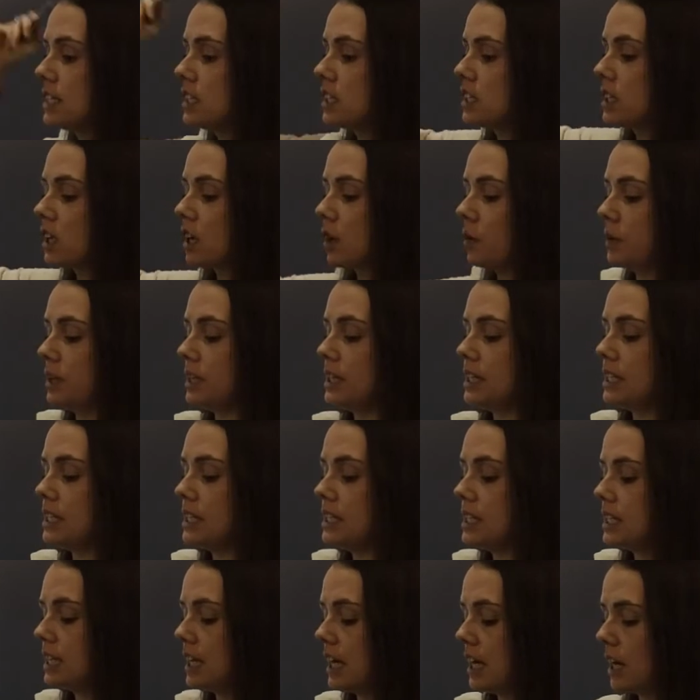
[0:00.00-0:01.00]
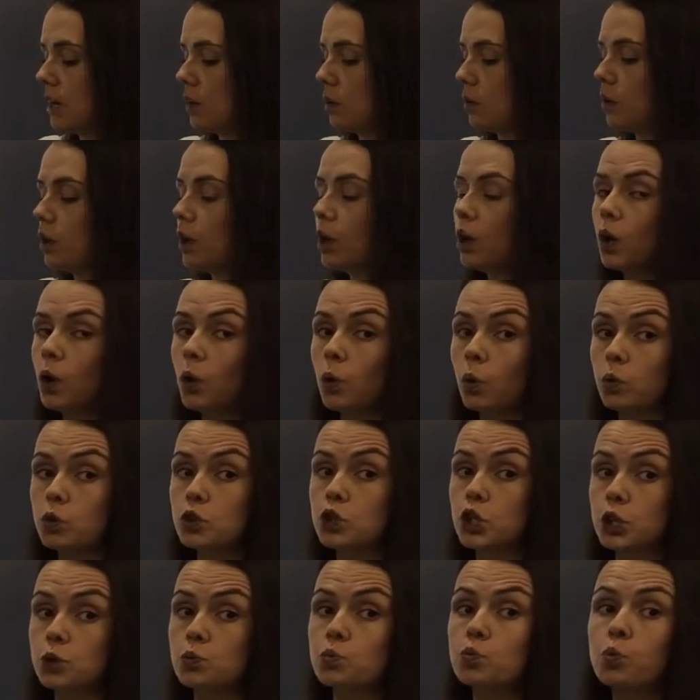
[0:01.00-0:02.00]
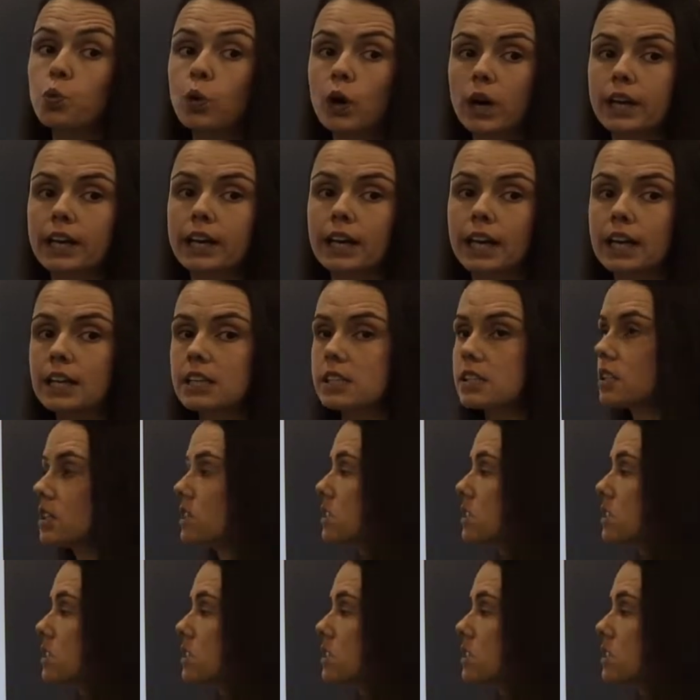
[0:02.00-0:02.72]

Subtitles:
is going down. Just 1 less.